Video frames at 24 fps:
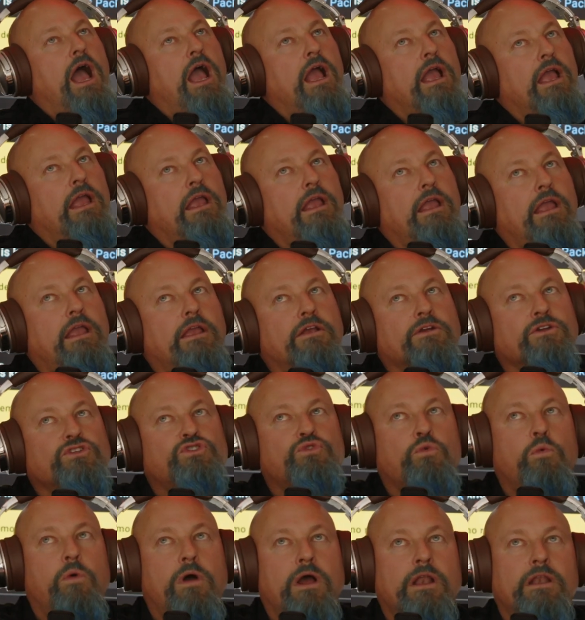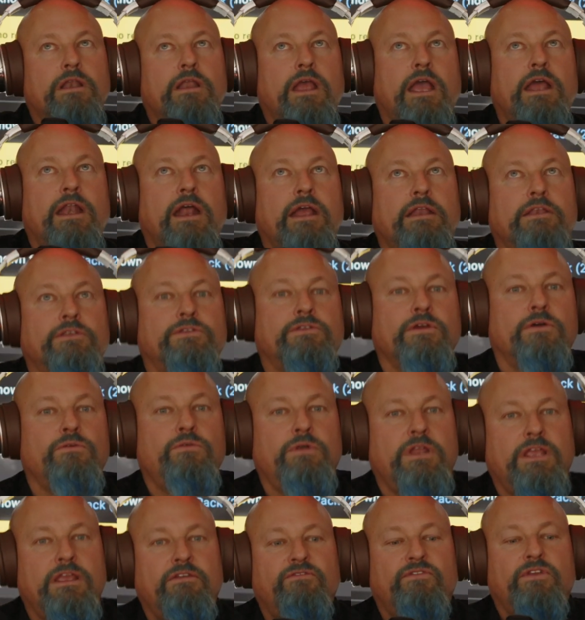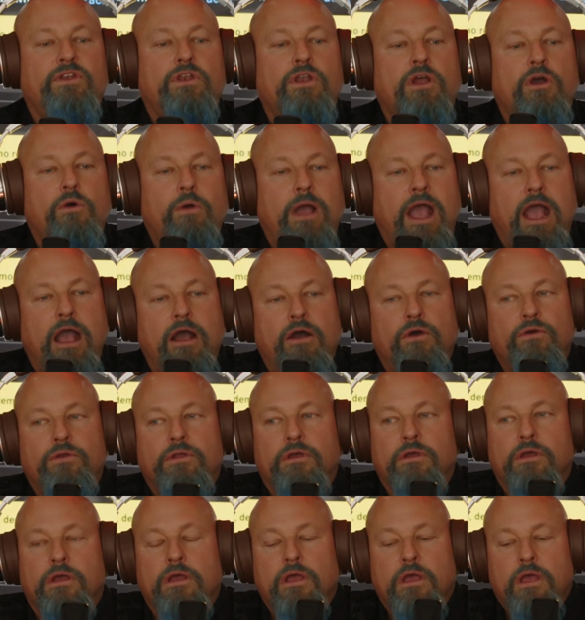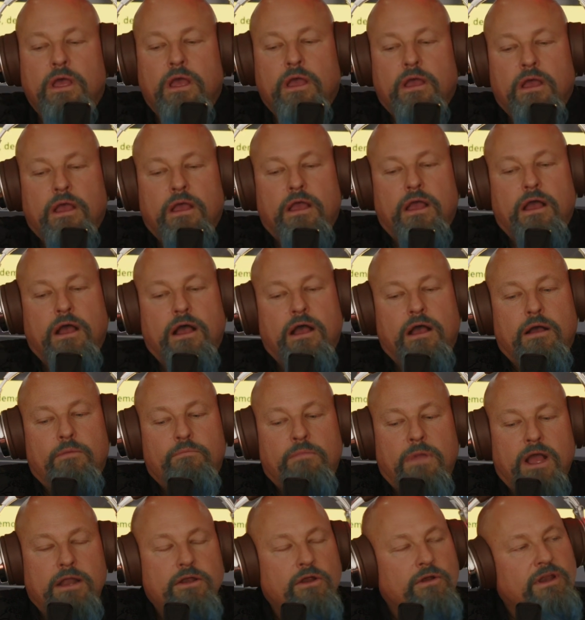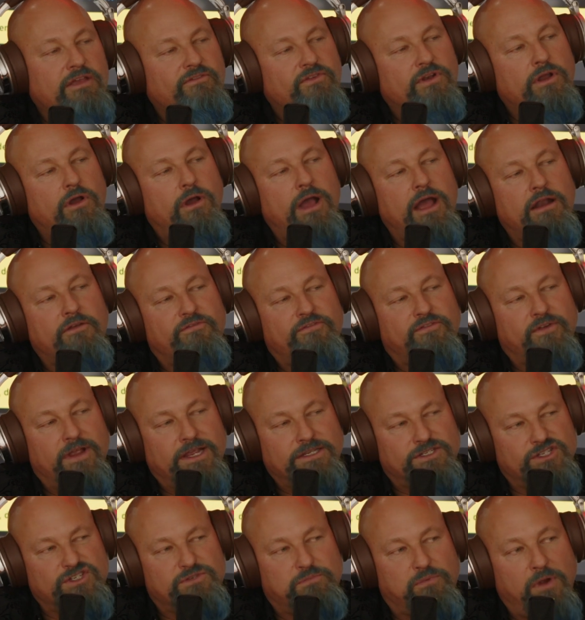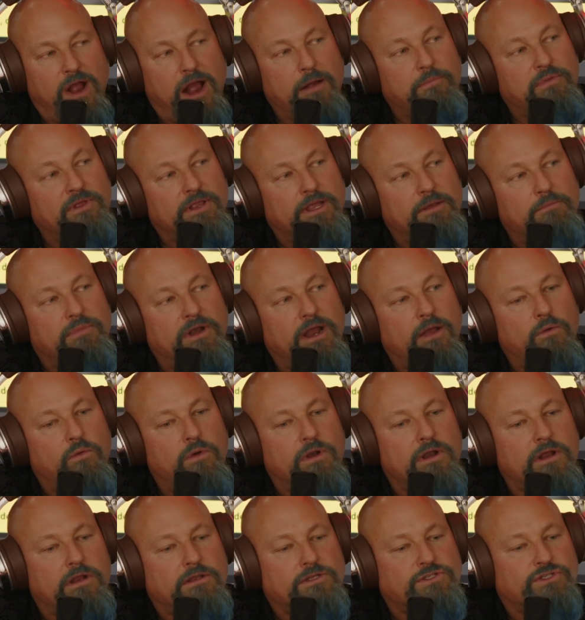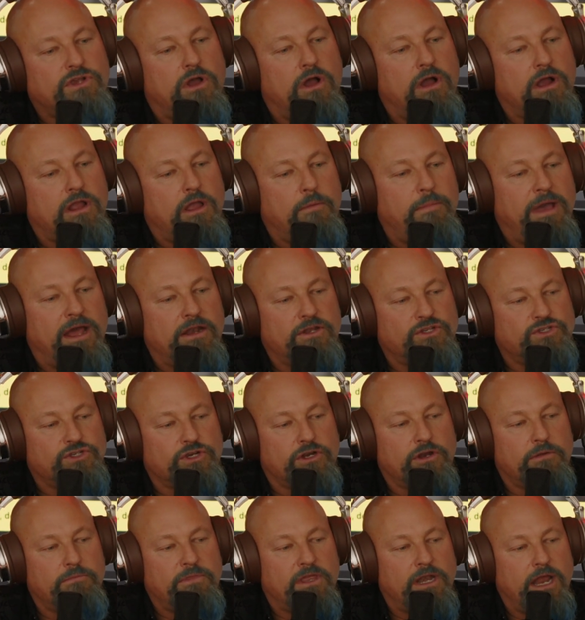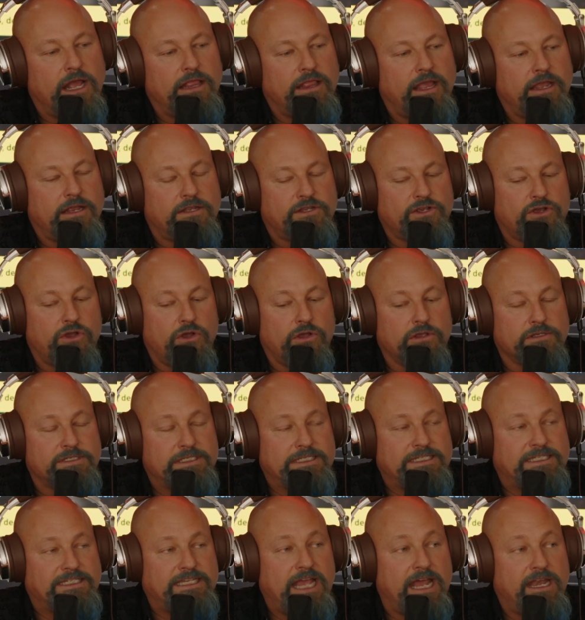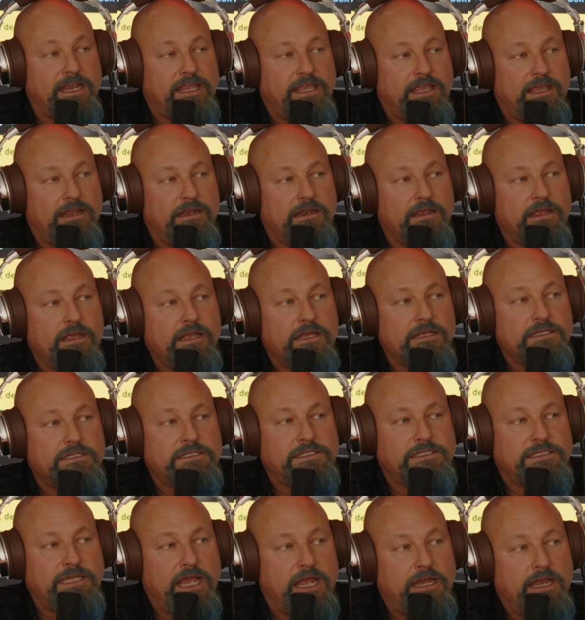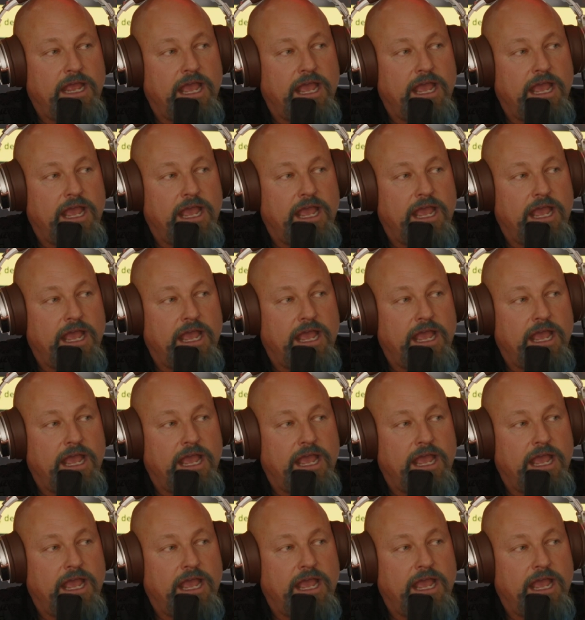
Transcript: Here's one, and I don't even know how to. I don't even know how to phrase this properly, but I want to talk about a term that I like to call setiquette, set